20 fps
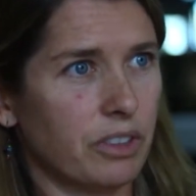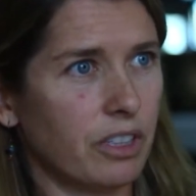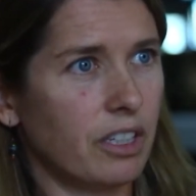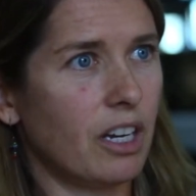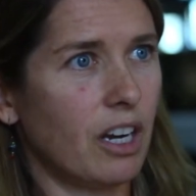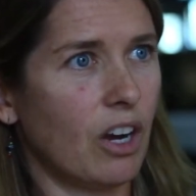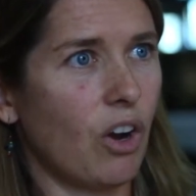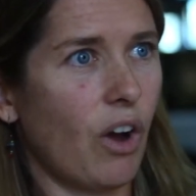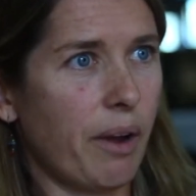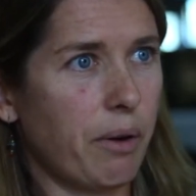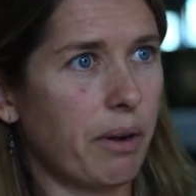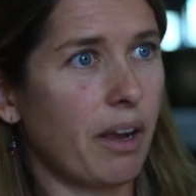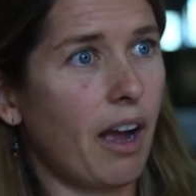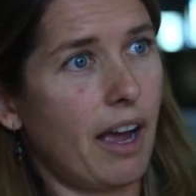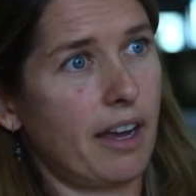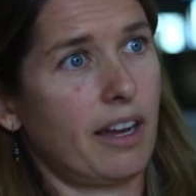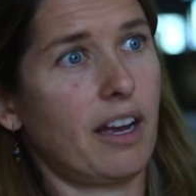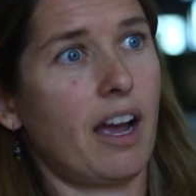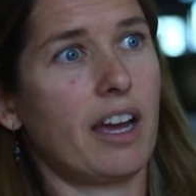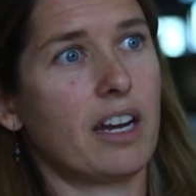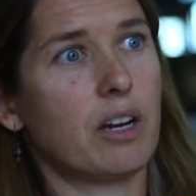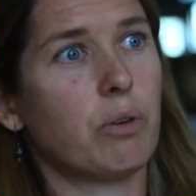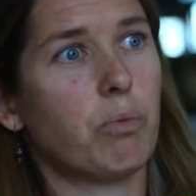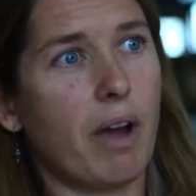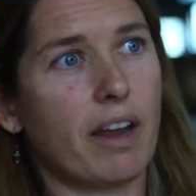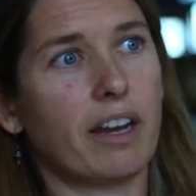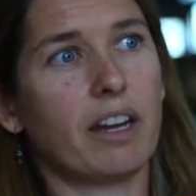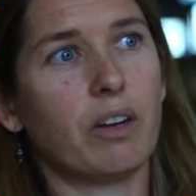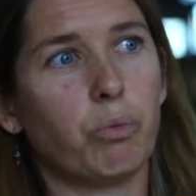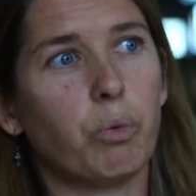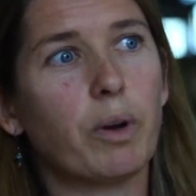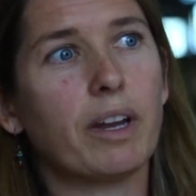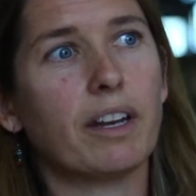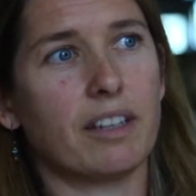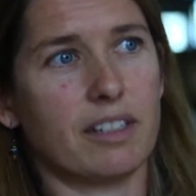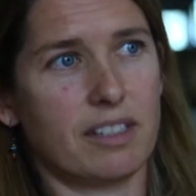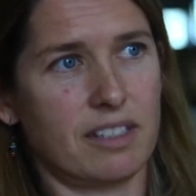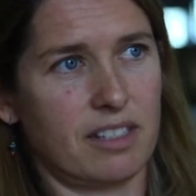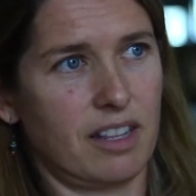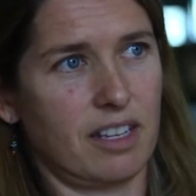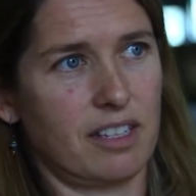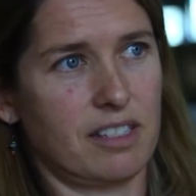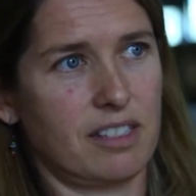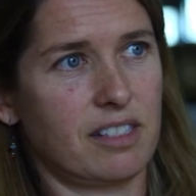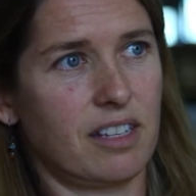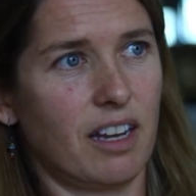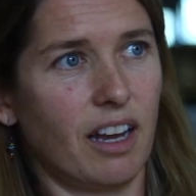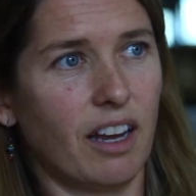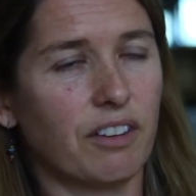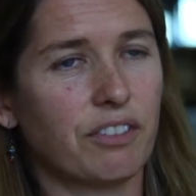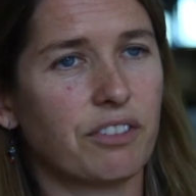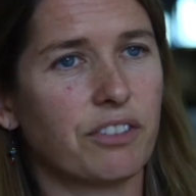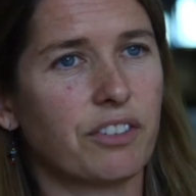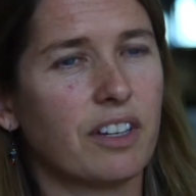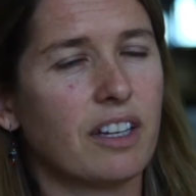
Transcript: You know, I, I kind of went and witnessed this stuff.